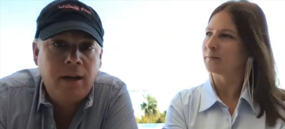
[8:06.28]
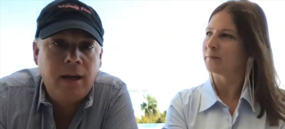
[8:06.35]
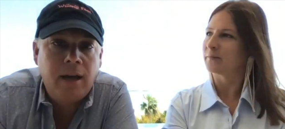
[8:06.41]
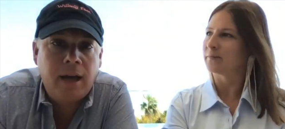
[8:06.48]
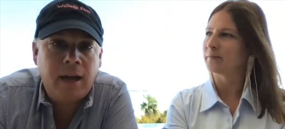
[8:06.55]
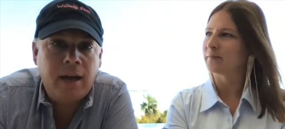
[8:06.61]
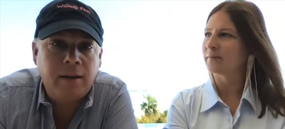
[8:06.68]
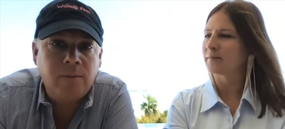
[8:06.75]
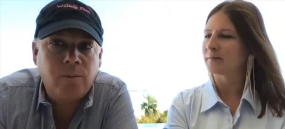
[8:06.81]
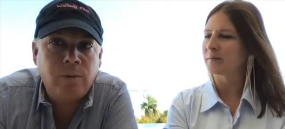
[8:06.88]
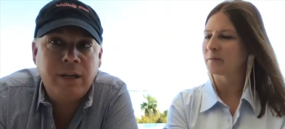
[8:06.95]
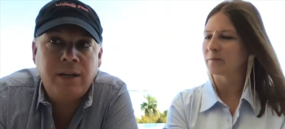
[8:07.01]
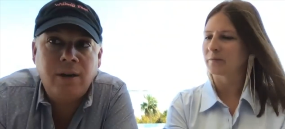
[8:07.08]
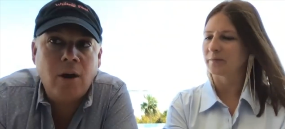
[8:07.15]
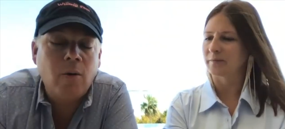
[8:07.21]
Speaker 1: Correct. And
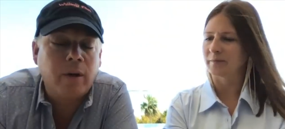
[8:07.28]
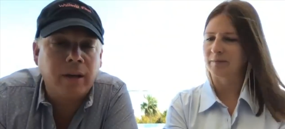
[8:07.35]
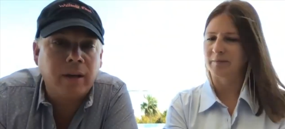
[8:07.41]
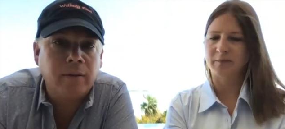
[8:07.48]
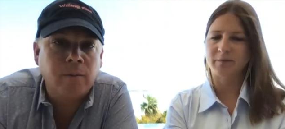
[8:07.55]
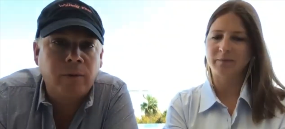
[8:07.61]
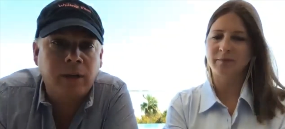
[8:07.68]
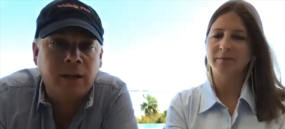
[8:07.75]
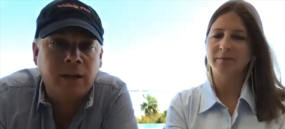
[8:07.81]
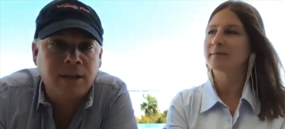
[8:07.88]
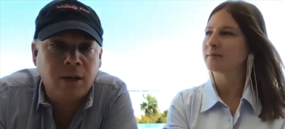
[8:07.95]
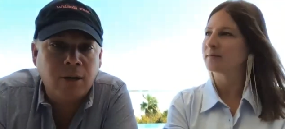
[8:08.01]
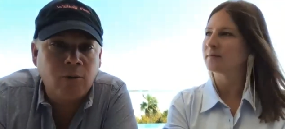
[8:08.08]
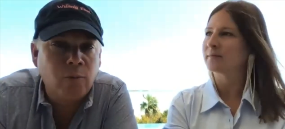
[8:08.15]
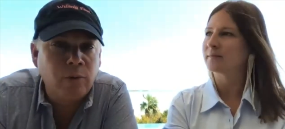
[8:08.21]
we know it. We can
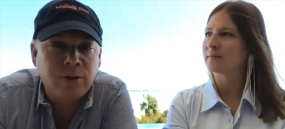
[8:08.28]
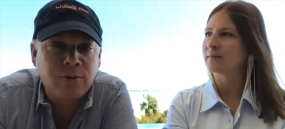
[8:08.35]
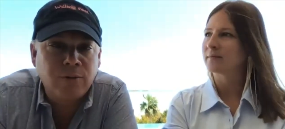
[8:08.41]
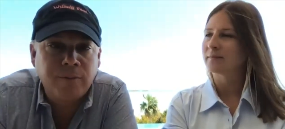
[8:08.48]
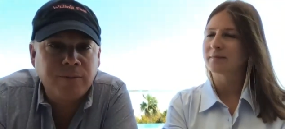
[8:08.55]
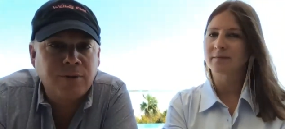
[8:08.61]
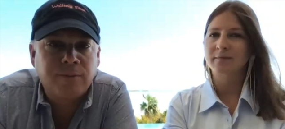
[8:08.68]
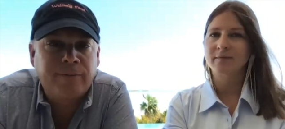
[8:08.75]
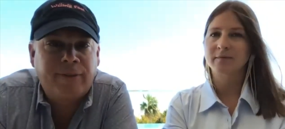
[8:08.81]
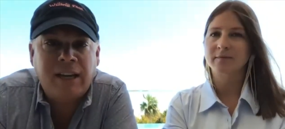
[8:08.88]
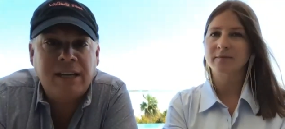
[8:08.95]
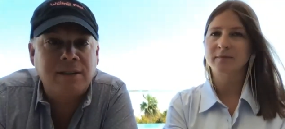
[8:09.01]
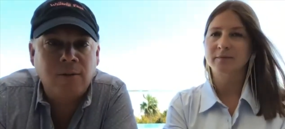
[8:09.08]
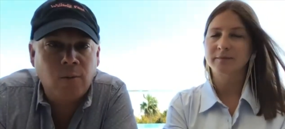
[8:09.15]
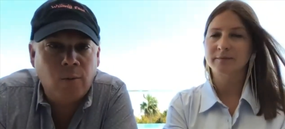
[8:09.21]
tell you which room's
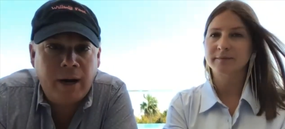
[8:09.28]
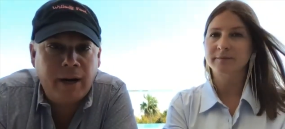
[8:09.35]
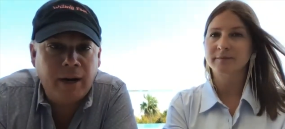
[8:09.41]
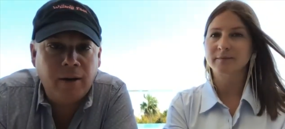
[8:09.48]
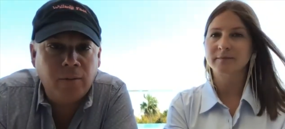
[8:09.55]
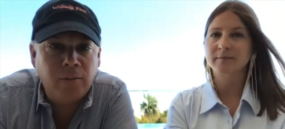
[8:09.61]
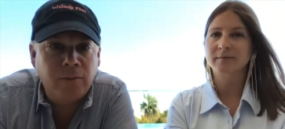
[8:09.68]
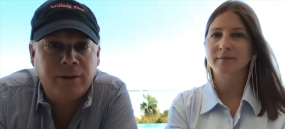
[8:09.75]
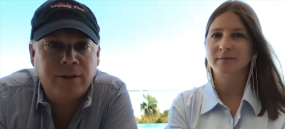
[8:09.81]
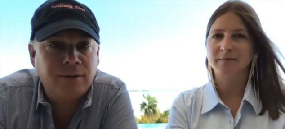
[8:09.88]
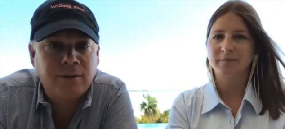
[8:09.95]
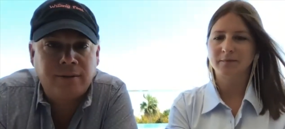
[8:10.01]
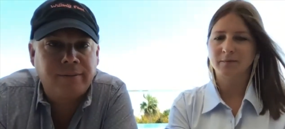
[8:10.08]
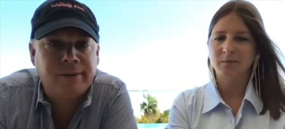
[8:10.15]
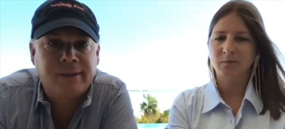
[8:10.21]
facing where and
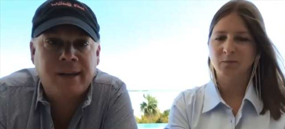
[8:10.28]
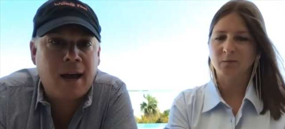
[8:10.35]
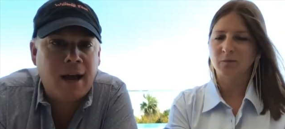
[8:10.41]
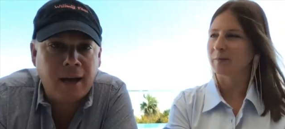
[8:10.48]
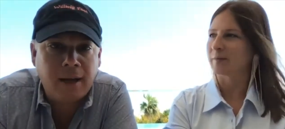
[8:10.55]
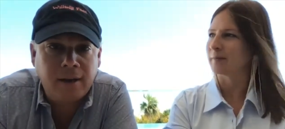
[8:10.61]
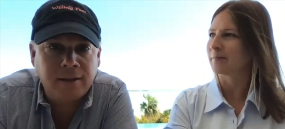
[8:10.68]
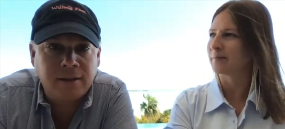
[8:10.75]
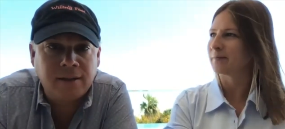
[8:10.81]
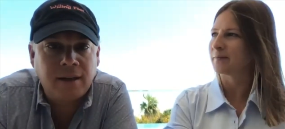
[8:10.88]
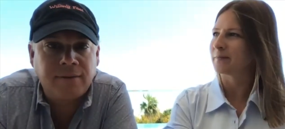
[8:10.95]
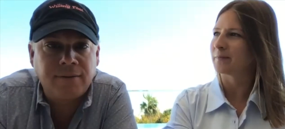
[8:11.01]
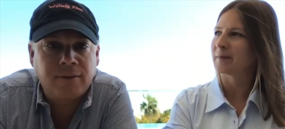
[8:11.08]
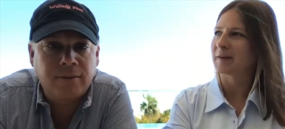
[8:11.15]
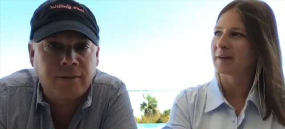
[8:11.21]
which side instead
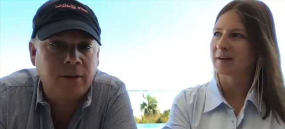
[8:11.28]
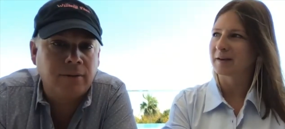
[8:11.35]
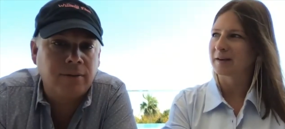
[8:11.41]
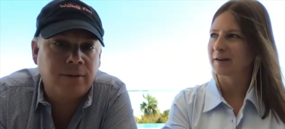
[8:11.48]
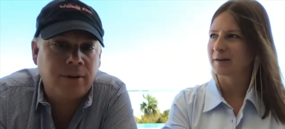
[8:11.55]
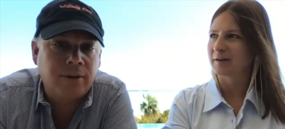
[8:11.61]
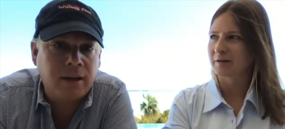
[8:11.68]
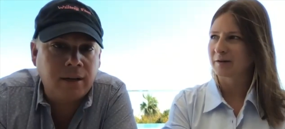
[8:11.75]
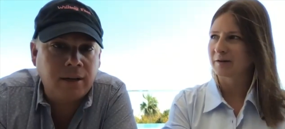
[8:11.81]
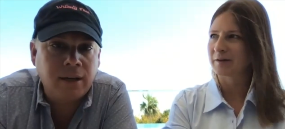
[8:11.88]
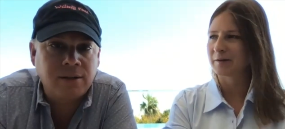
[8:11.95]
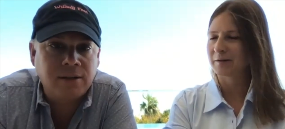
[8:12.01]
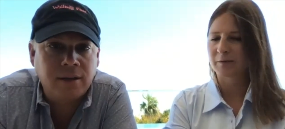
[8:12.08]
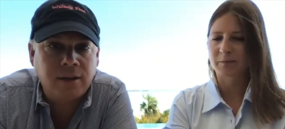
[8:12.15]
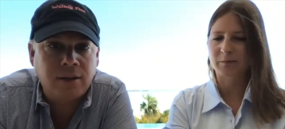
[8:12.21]
of, you know, trying to
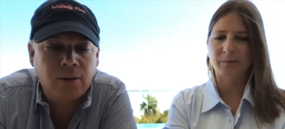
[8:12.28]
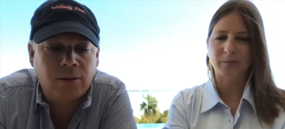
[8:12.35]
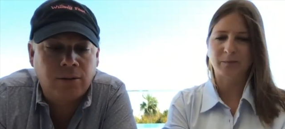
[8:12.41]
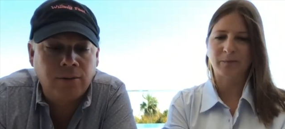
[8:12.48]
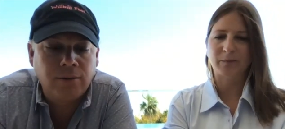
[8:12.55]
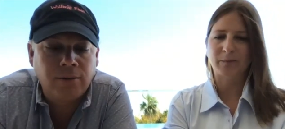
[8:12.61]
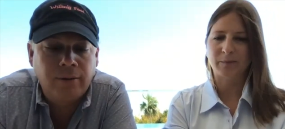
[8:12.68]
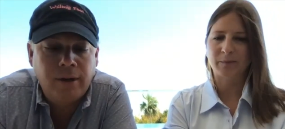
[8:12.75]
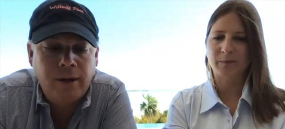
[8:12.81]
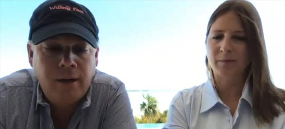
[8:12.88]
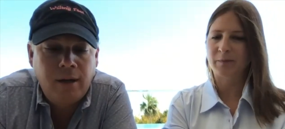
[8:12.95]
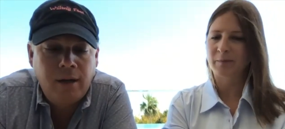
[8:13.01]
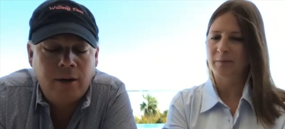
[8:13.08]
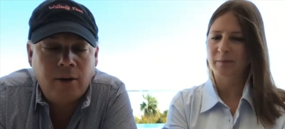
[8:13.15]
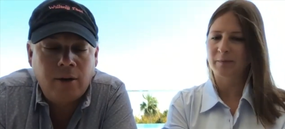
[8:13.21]
necessarily go through
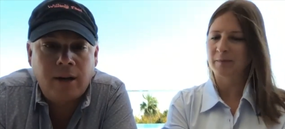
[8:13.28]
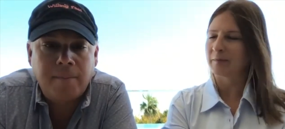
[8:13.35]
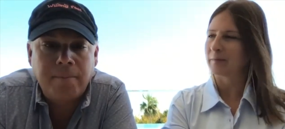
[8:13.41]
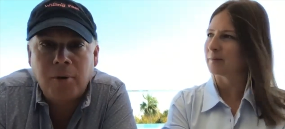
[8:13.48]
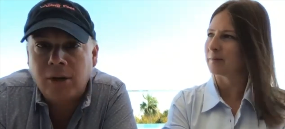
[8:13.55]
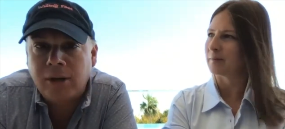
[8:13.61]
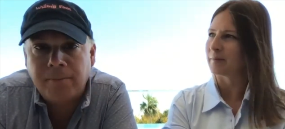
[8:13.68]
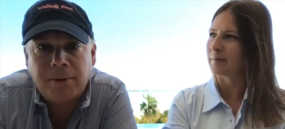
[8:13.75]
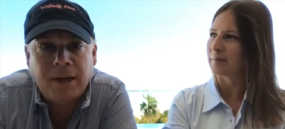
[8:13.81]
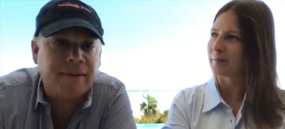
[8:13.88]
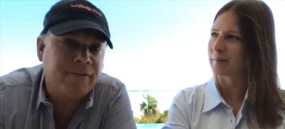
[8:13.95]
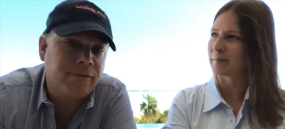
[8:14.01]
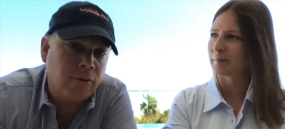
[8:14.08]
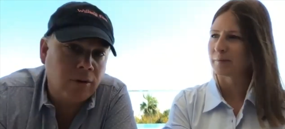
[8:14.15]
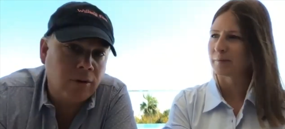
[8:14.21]
online booking
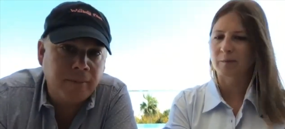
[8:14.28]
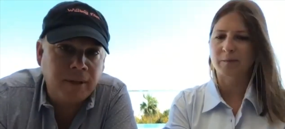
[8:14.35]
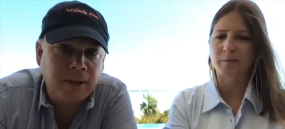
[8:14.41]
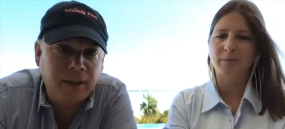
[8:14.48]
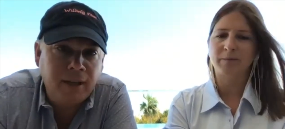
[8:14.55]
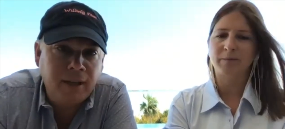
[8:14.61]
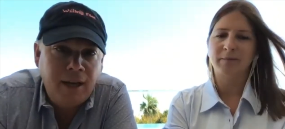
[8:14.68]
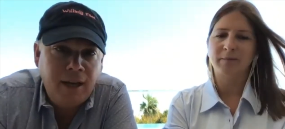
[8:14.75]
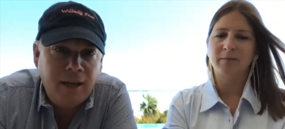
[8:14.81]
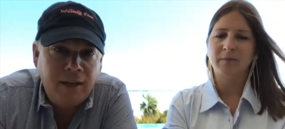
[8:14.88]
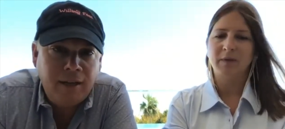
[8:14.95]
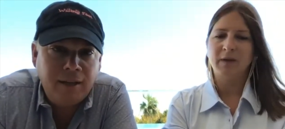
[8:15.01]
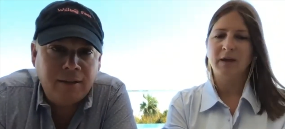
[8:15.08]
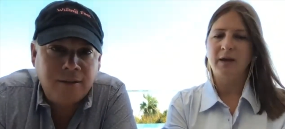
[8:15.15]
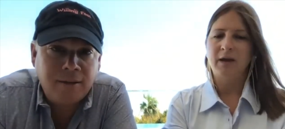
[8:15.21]
platform. And
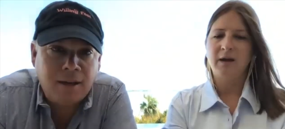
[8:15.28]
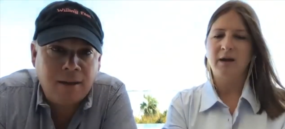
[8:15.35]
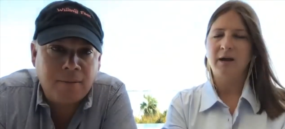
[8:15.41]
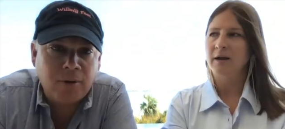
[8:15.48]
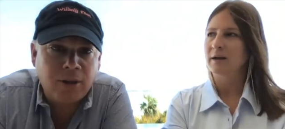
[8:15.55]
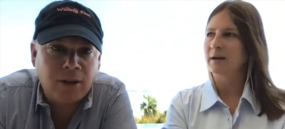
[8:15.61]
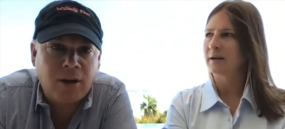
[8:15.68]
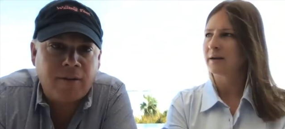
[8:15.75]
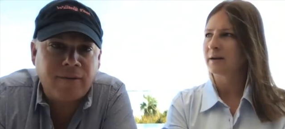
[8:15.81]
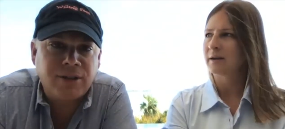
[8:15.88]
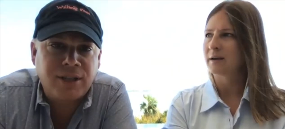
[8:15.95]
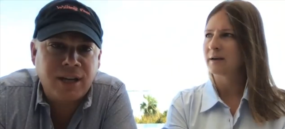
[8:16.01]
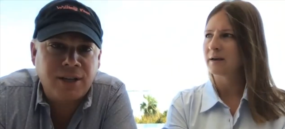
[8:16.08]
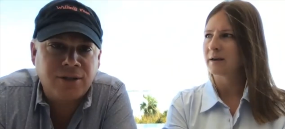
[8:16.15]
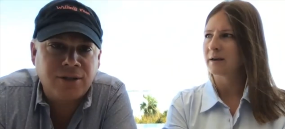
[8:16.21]
it's kind of the more the
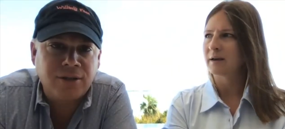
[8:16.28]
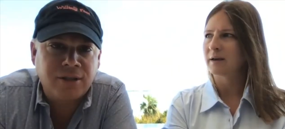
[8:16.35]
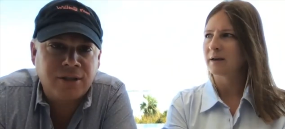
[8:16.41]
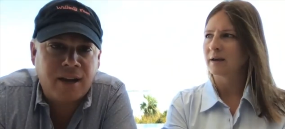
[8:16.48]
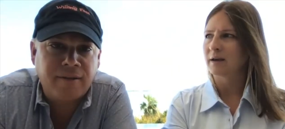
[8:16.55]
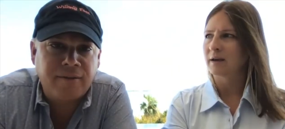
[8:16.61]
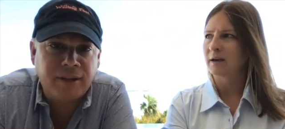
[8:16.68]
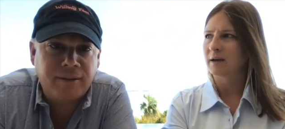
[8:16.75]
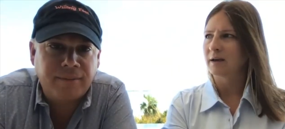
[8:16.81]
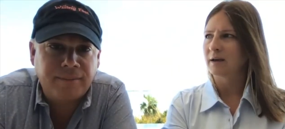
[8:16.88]
conversational side of it.